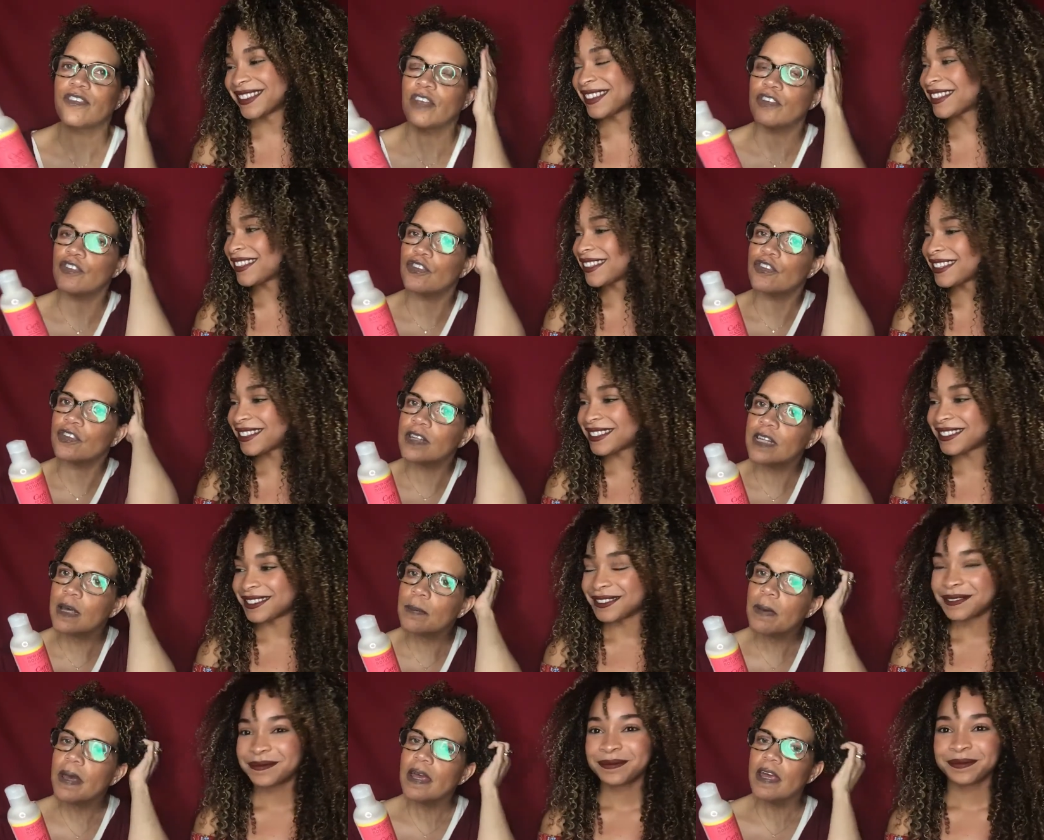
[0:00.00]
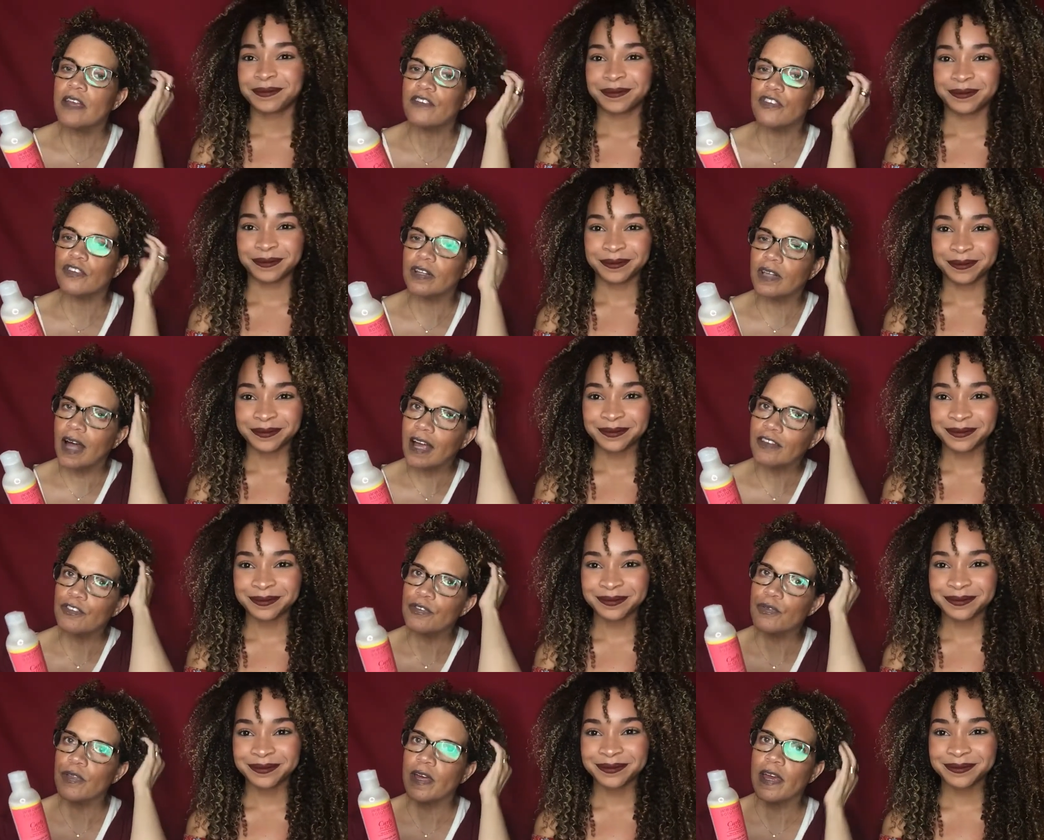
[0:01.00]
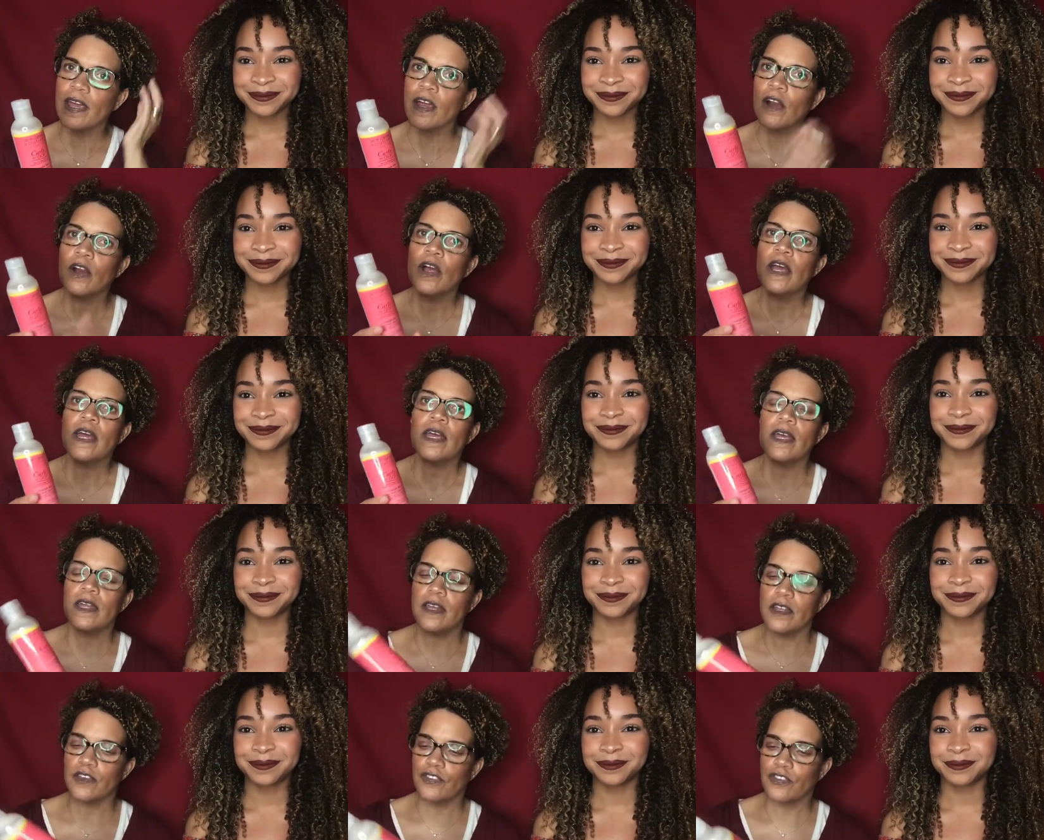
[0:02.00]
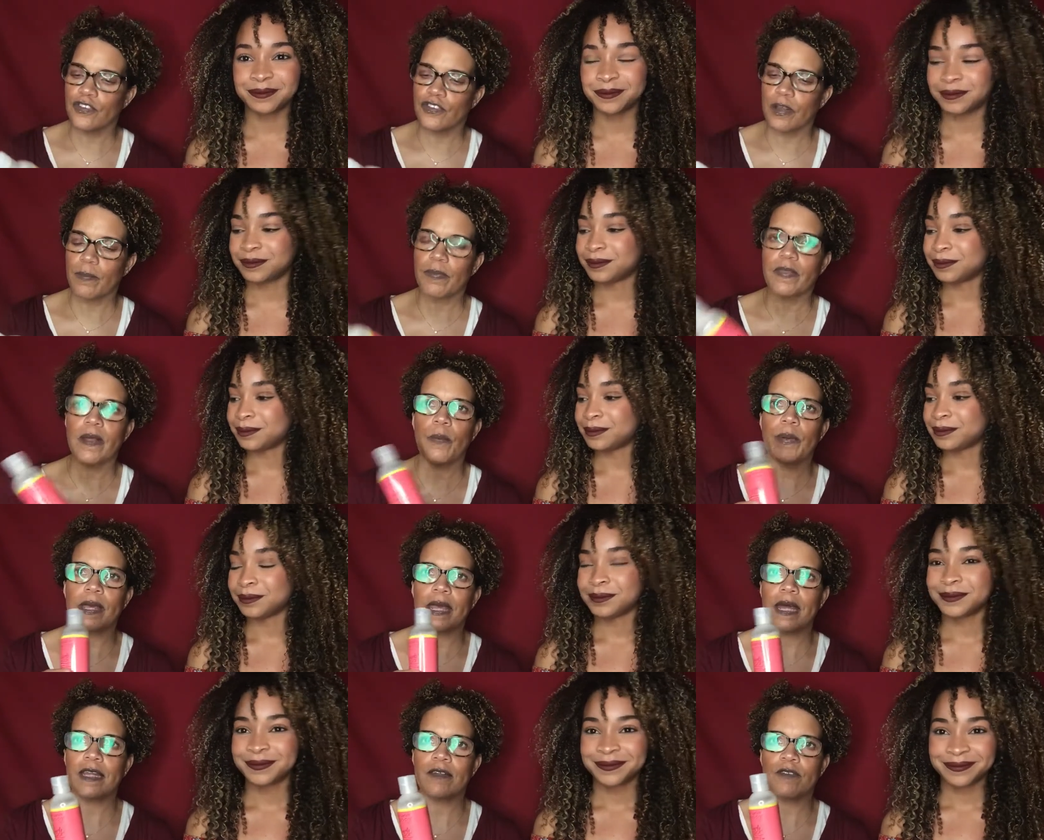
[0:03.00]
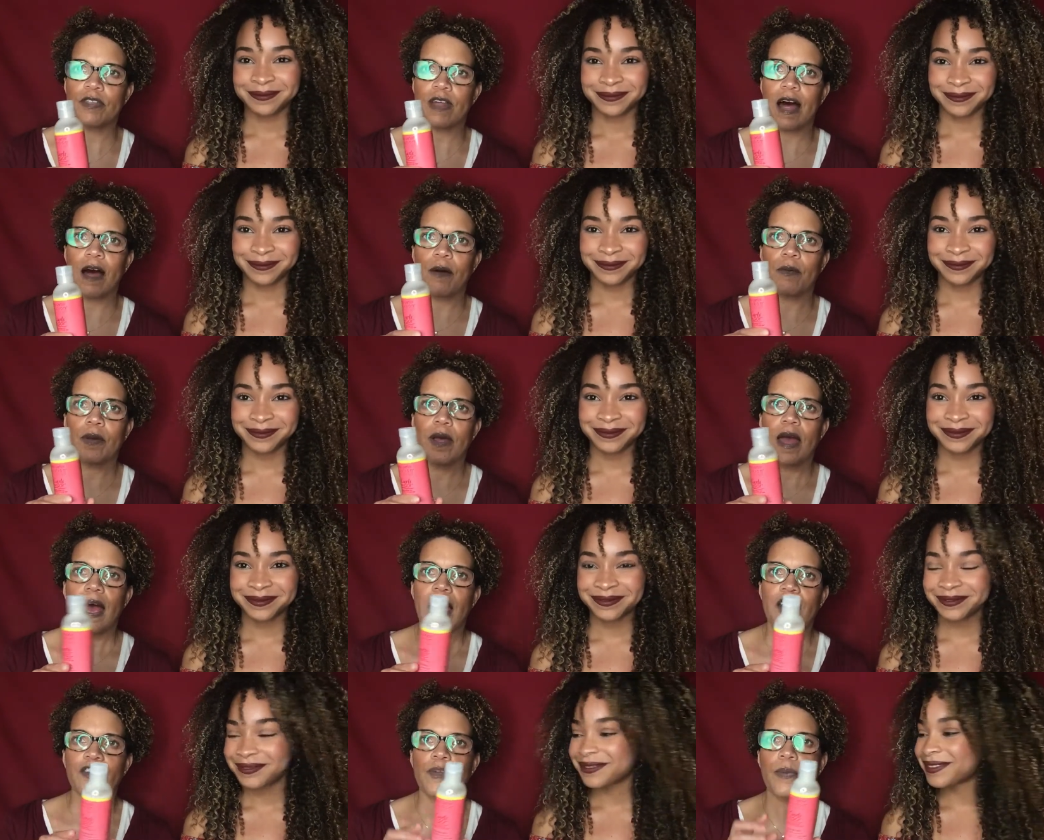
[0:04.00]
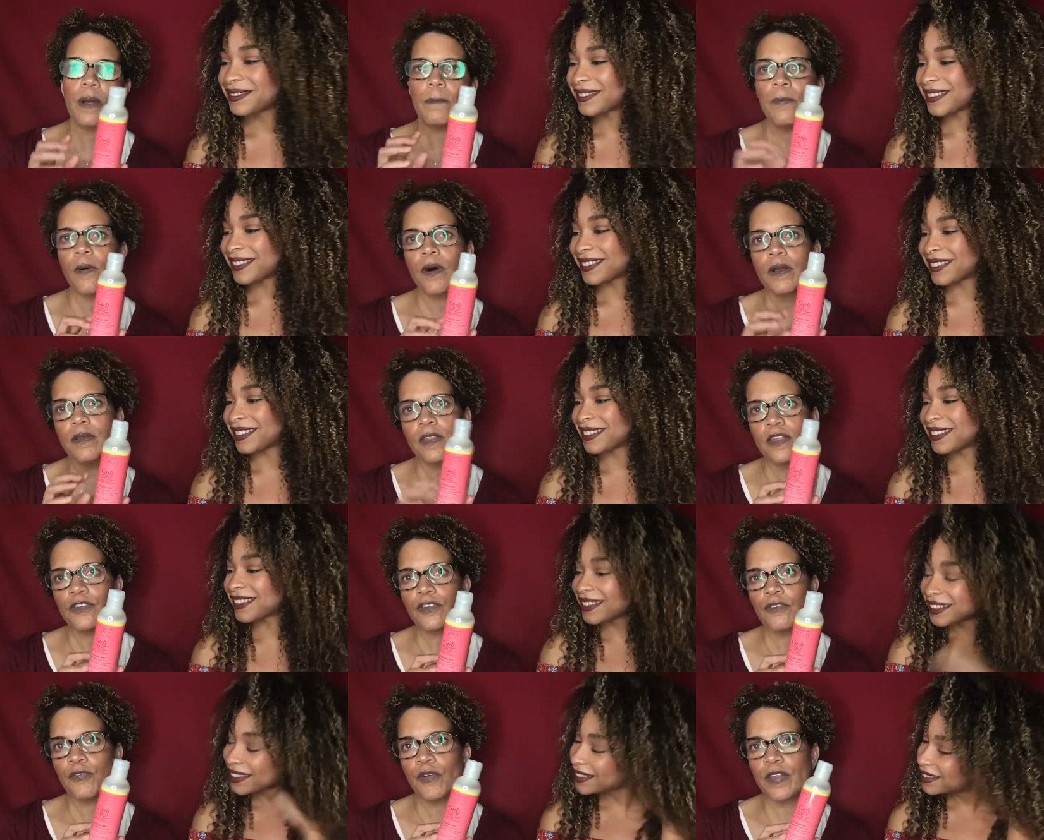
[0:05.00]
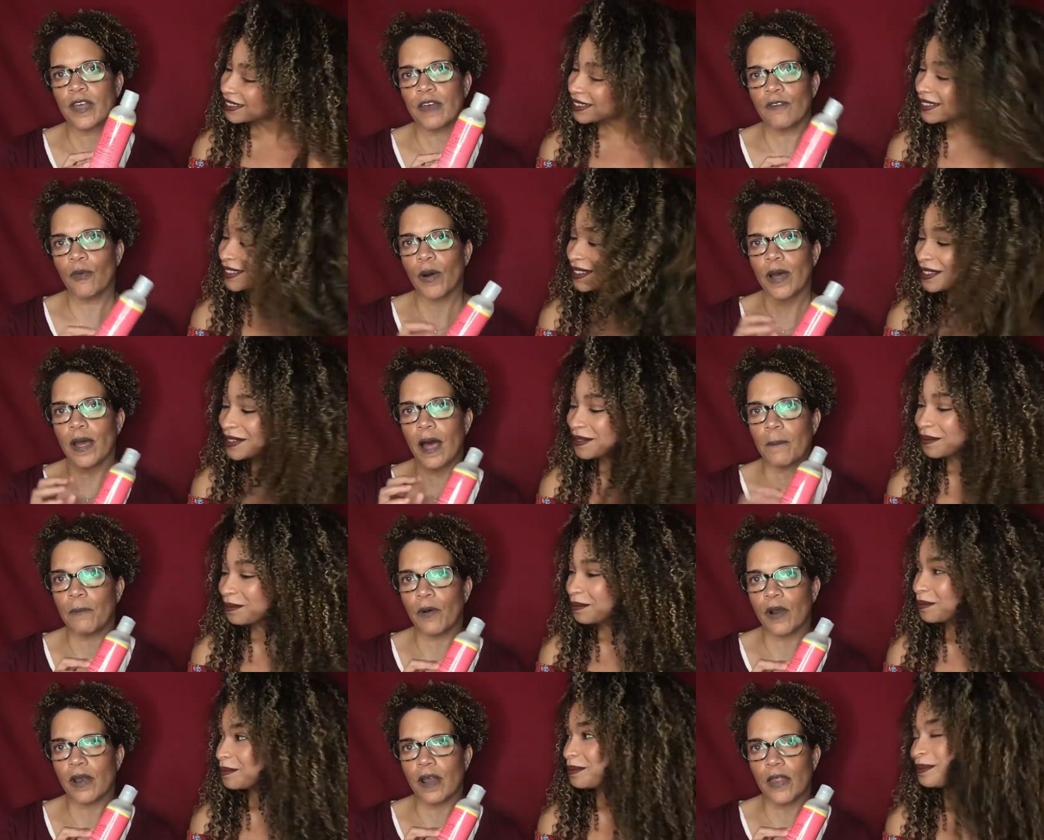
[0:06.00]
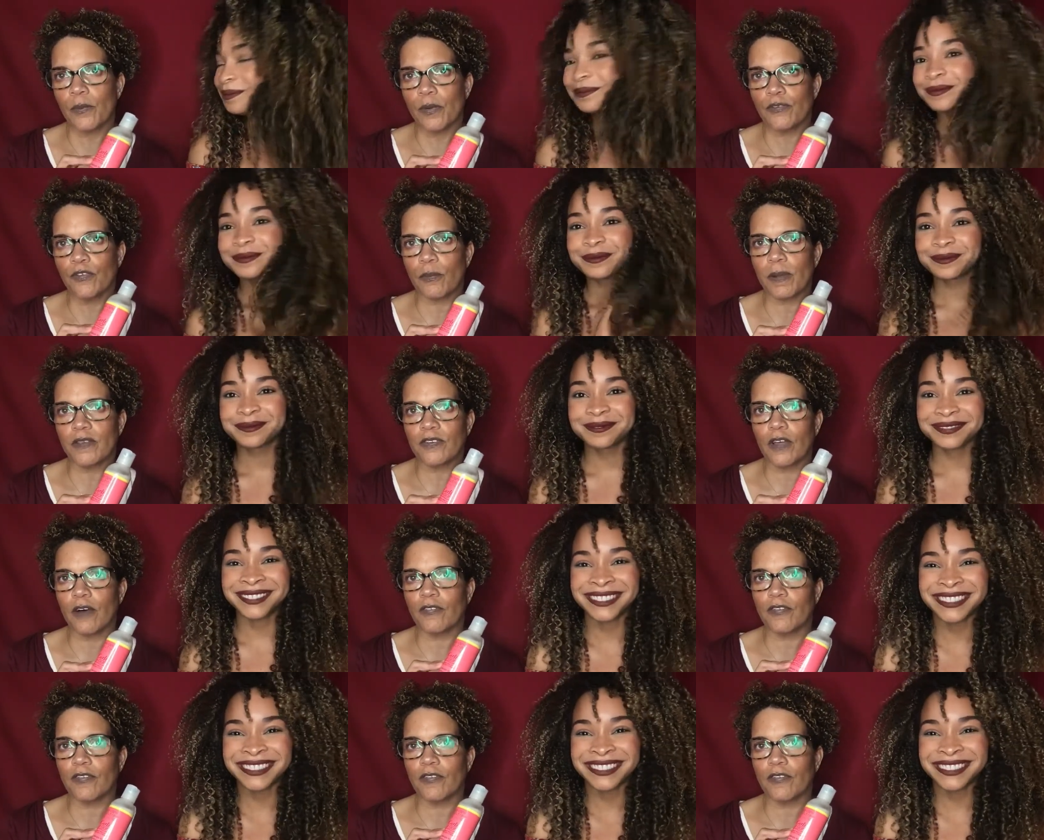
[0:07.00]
Speaker 1: such slip. It just glides through the hair. It is just something that we can't live without. Actually, when I bought this for the giveaway, I bought another one for myself